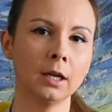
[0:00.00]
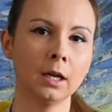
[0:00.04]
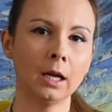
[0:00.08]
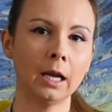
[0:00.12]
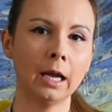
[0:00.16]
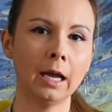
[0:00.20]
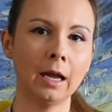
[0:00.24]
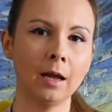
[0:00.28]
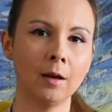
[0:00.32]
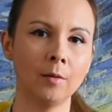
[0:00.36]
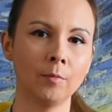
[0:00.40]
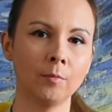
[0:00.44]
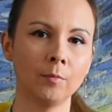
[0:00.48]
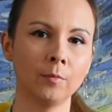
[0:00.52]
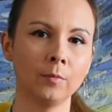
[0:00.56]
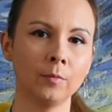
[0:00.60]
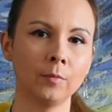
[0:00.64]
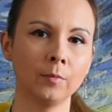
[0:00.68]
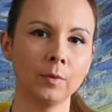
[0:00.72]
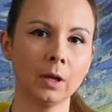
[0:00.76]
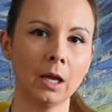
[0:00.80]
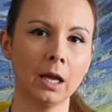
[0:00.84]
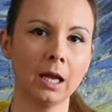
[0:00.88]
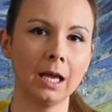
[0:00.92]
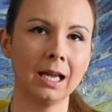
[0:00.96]

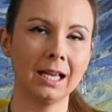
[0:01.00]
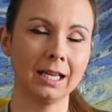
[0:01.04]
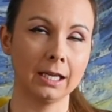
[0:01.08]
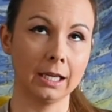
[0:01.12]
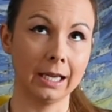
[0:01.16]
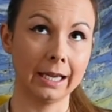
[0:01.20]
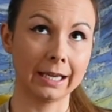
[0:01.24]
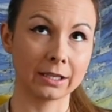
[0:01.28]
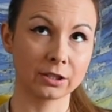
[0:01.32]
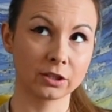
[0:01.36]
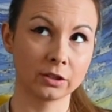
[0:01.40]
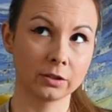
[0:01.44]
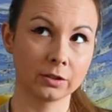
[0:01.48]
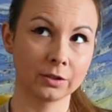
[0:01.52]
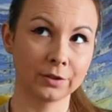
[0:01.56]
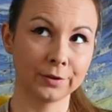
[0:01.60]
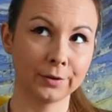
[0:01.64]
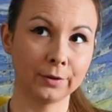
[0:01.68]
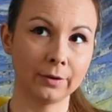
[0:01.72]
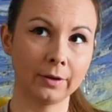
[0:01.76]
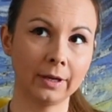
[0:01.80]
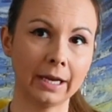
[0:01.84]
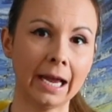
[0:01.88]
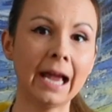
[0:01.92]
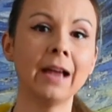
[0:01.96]
as
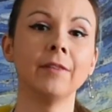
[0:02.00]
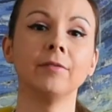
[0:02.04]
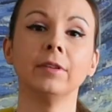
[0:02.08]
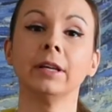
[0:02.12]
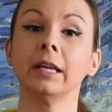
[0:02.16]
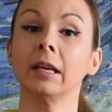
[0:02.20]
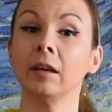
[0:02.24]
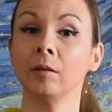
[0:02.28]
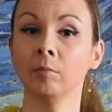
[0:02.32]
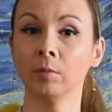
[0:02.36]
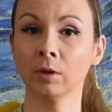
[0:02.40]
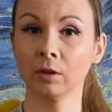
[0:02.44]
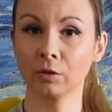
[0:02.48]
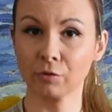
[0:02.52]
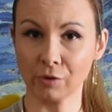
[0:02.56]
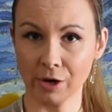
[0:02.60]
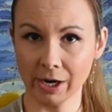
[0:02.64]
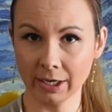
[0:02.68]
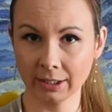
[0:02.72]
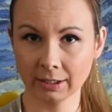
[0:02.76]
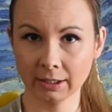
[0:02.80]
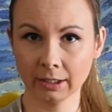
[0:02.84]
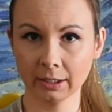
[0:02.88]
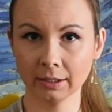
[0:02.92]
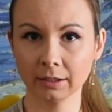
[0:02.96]
to having
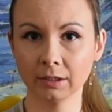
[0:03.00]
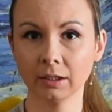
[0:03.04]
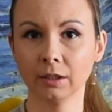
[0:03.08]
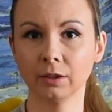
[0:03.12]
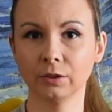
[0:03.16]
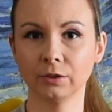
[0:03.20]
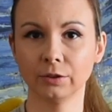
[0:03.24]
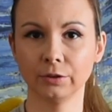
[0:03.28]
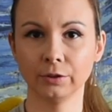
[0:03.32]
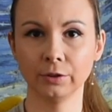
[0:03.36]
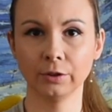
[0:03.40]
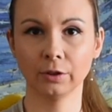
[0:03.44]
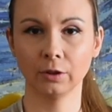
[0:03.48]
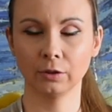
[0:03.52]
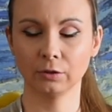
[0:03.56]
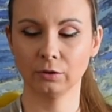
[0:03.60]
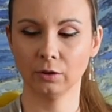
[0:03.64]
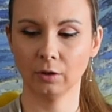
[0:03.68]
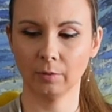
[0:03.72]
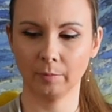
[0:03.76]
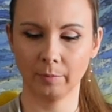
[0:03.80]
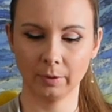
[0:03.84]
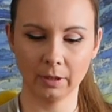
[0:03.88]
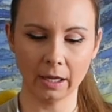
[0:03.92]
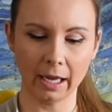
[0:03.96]
immigrated,
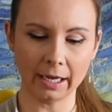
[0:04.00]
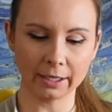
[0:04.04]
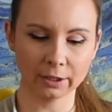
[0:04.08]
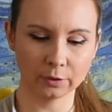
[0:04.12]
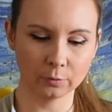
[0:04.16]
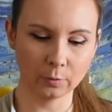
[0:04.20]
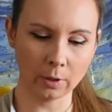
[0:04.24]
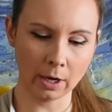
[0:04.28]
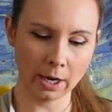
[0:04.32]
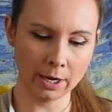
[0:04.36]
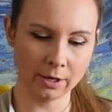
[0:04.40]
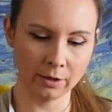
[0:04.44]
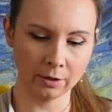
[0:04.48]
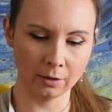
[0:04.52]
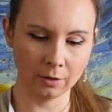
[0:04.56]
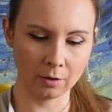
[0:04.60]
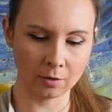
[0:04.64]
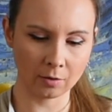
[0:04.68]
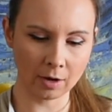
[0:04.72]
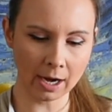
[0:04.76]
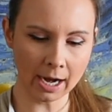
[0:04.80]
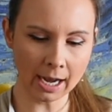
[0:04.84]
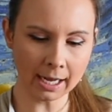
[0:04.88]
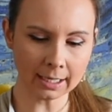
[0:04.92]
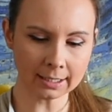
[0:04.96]
to a place where
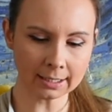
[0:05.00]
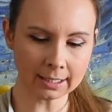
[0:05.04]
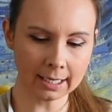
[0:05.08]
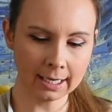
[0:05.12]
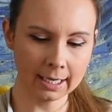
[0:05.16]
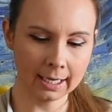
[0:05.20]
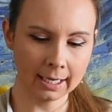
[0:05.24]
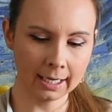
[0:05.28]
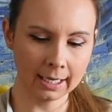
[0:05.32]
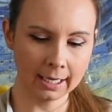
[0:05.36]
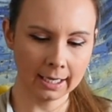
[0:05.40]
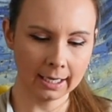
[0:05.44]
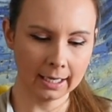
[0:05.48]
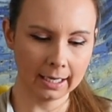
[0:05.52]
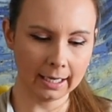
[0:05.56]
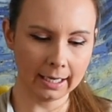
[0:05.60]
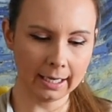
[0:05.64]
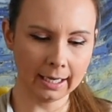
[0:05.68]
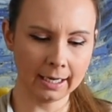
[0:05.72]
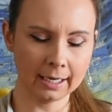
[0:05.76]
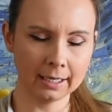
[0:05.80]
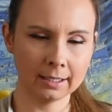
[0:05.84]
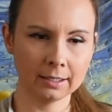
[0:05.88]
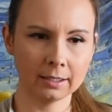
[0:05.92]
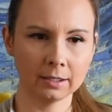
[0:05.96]
you're at.
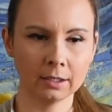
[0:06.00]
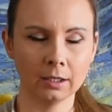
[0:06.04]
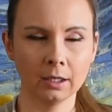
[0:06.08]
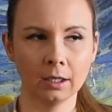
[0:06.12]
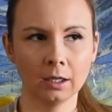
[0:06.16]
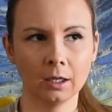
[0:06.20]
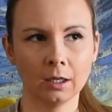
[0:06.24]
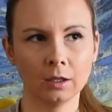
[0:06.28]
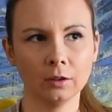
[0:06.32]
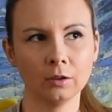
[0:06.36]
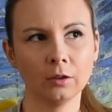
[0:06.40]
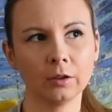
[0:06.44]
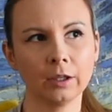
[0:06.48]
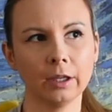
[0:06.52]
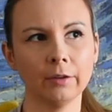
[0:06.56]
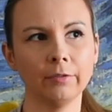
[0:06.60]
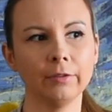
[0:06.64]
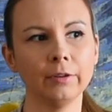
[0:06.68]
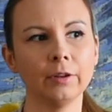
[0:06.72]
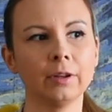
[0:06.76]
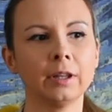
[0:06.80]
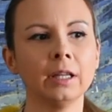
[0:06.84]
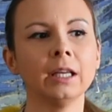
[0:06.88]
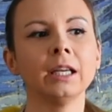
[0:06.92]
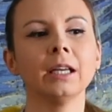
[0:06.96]
And look, if
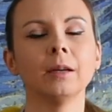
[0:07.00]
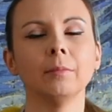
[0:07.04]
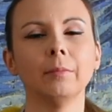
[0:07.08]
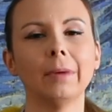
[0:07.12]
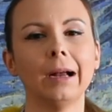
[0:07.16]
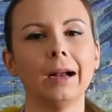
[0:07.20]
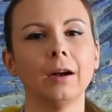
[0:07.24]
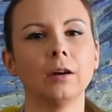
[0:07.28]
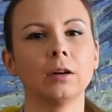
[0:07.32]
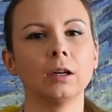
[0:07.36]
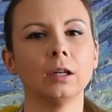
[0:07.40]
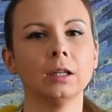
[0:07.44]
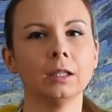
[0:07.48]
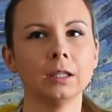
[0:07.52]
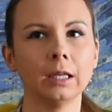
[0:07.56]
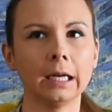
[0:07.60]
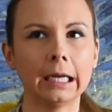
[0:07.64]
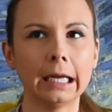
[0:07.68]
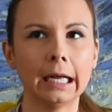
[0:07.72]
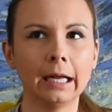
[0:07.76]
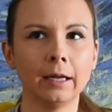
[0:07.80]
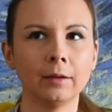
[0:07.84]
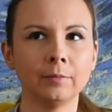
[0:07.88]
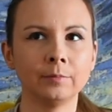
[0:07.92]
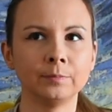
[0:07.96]
you think about
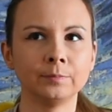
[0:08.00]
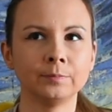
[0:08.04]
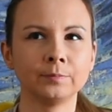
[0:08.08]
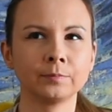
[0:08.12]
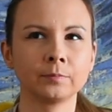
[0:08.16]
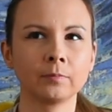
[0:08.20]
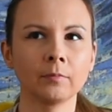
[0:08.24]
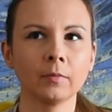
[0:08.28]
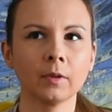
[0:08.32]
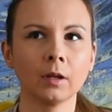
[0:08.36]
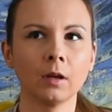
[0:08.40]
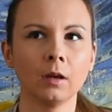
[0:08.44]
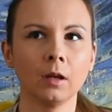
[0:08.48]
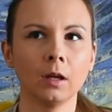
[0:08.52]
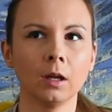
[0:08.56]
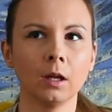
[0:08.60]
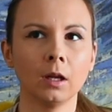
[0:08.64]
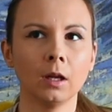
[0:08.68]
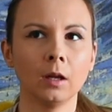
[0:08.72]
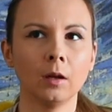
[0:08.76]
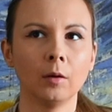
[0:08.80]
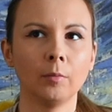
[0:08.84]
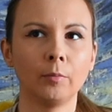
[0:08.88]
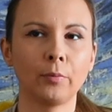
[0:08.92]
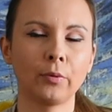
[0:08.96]
it,
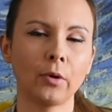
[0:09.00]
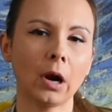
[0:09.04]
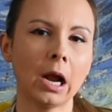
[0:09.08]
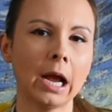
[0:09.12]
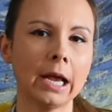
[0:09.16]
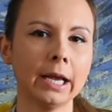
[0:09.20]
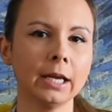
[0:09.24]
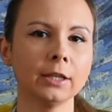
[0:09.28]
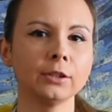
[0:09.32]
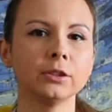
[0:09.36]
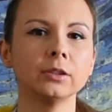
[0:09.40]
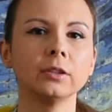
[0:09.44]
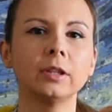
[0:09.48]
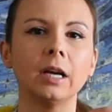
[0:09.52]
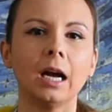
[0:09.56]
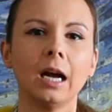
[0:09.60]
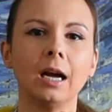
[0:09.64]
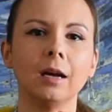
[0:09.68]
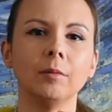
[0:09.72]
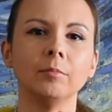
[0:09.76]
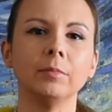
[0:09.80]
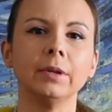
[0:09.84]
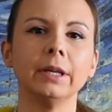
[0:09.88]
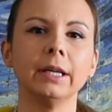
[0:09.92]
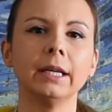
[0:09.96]
prior to
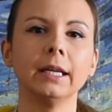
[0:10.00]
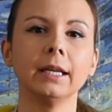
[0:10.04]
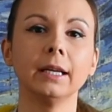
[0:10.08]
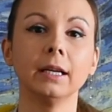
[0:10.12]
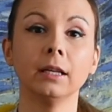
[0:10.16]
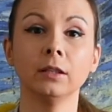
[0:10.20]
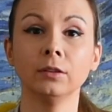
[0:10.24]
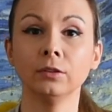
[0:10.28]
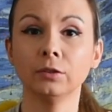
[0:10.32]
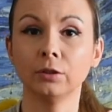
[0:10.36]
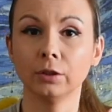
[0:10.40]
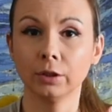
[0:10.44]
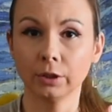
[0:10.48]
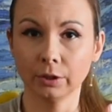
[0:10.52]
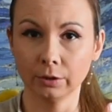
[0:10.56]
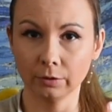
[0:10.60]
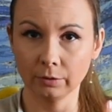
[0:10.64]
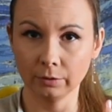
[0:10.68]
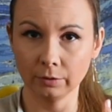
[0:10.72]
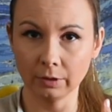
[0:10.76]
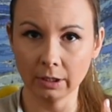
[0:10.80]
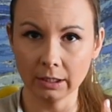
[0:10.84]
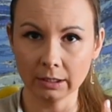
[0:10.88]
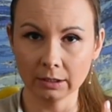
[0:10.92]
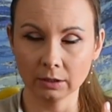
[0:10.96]
coming
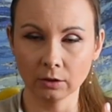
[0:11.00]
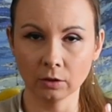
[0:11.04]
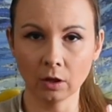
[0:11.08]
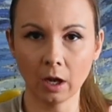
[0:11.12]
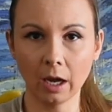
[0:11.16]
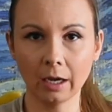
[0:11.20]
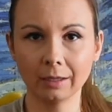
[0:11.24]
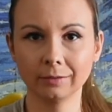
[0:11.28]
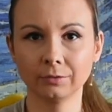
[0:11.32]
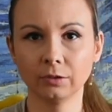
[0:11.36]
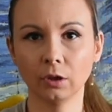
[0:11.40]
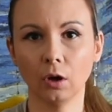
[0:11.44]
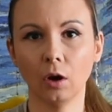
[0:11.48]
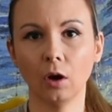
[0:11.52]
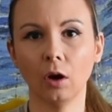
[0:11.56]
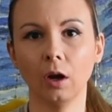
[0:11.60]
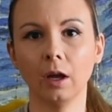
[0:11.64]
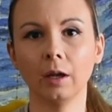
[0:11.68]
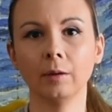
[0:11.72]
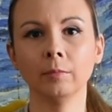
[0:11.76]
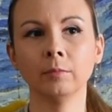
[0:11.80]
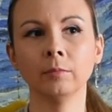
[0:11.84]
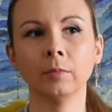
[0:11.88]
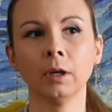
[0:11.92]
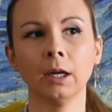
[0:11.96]
into this
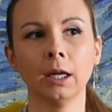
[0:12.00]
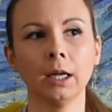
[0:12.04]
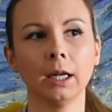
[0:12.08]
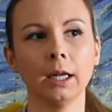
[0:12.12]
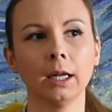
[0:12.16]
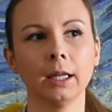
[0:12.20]
lifetime,